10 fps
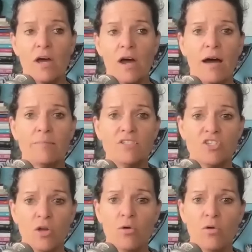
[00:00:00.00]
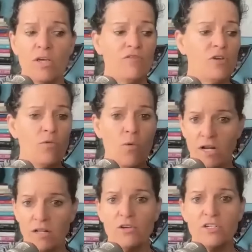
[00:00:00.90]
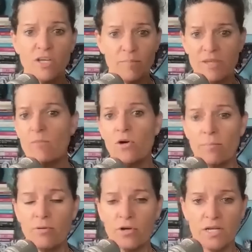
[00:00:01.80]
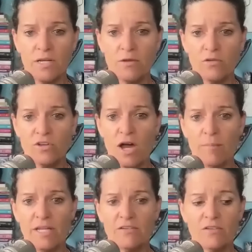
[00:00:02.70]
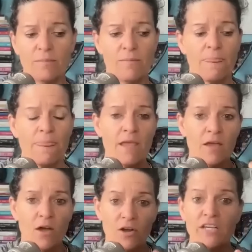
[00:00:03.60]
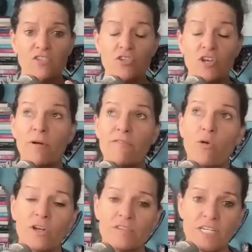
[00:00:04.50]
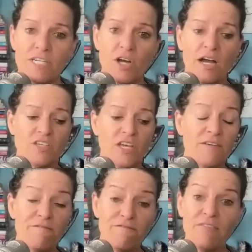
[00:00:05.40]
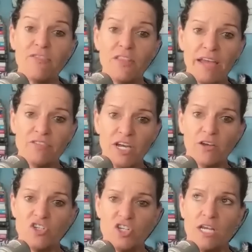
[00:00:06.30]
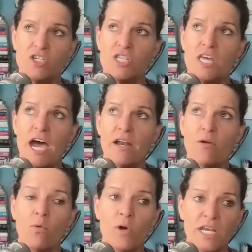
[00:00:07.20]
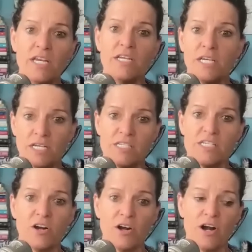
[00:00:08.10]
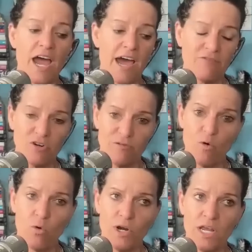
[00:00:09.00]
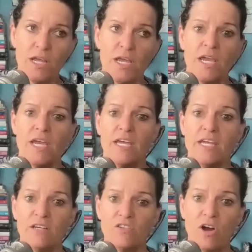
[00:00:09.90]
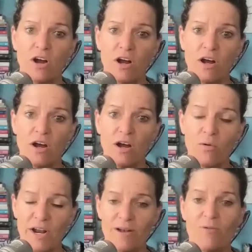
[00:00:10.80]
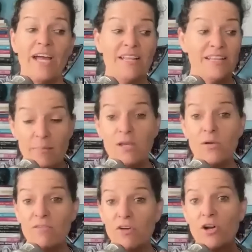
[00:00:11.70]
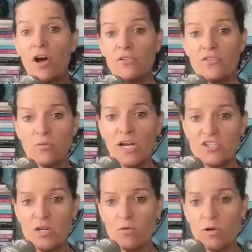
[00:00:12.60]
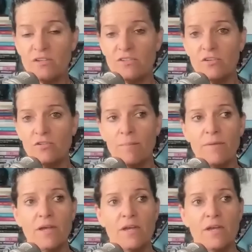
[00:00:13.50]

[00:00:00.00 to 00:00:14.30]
Um, so if you want to learn something more, put it in those comments. Okay, so number four is detox. And the fifth lifestyle change that we need to consider after 40 is uh, what, what Libby Weaver calls the rushing woman syndrome.